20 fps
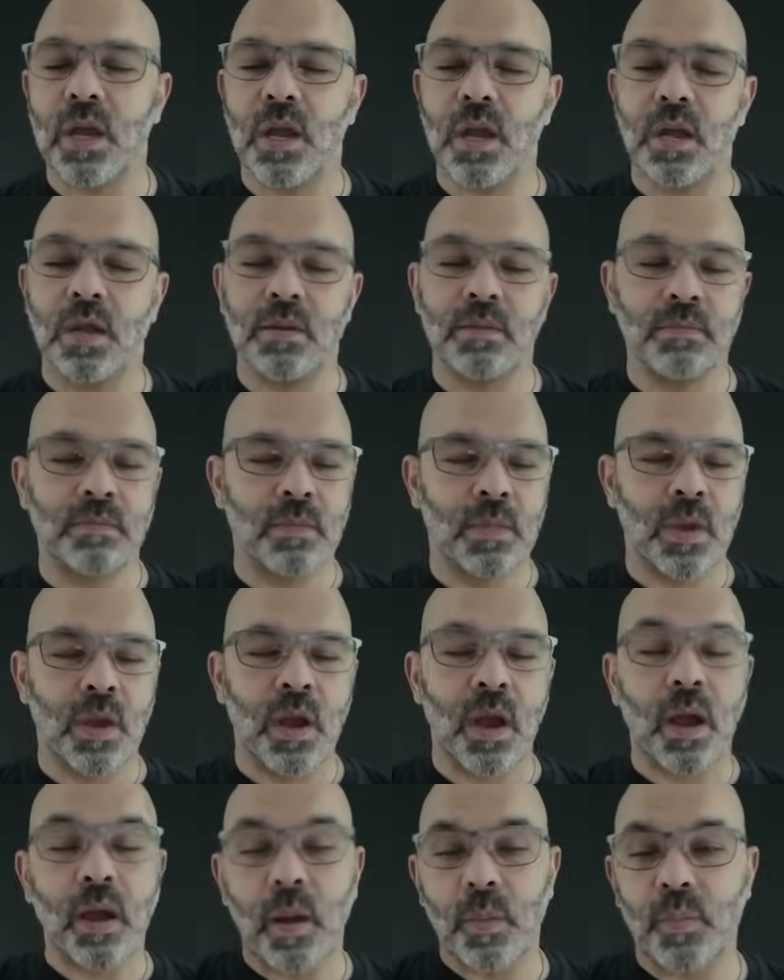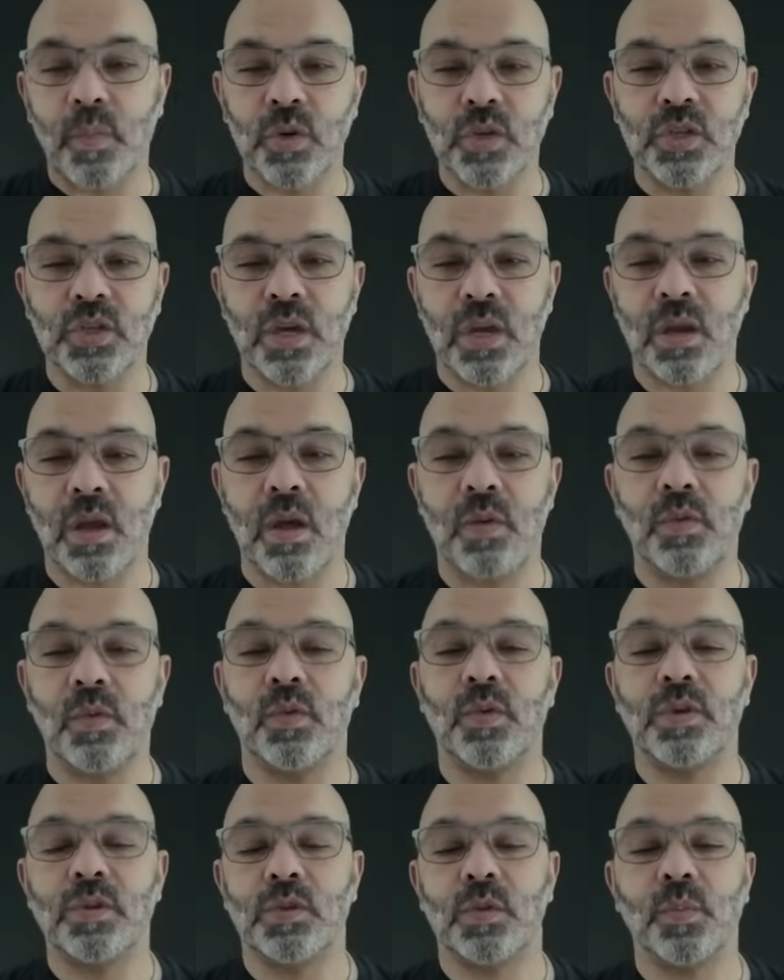and I appreciate
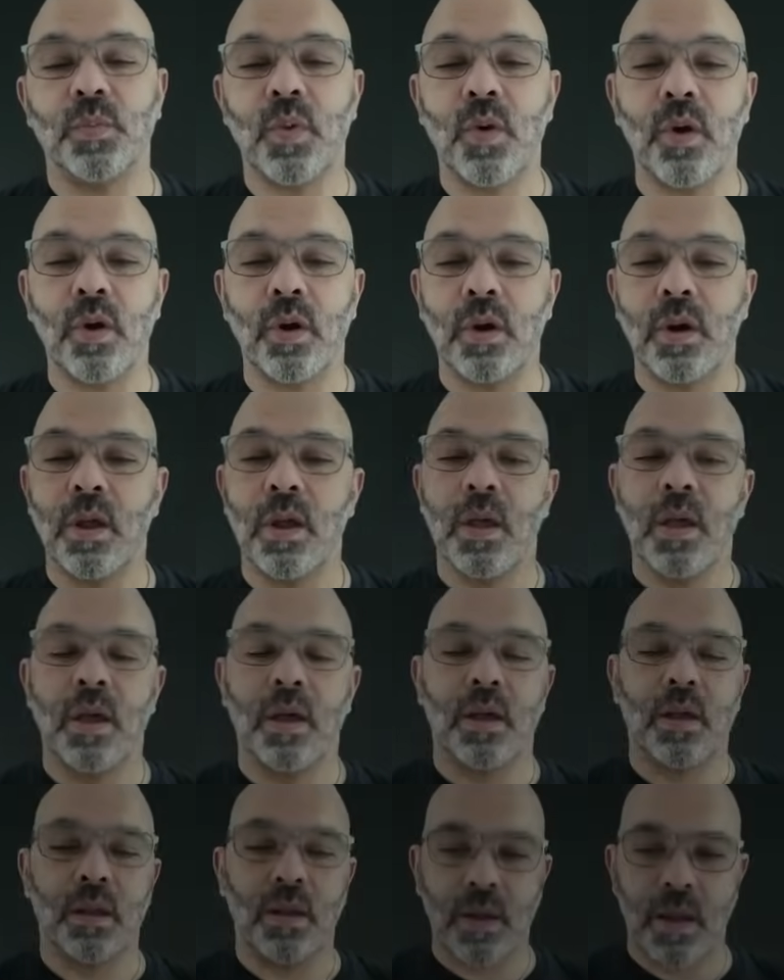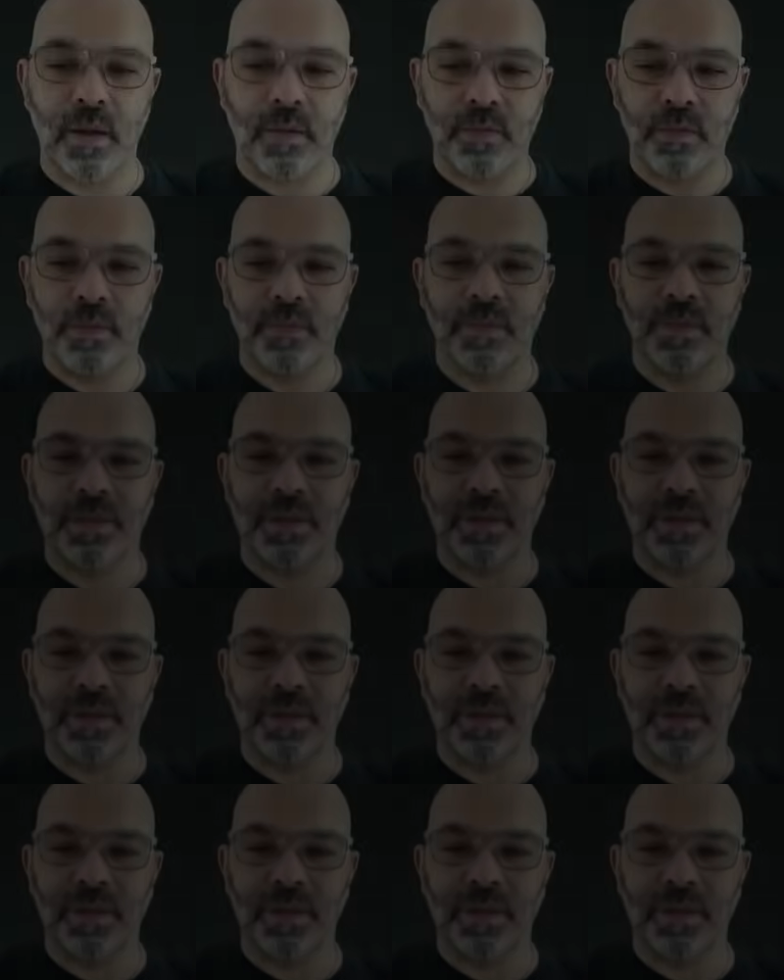everyone's support and love.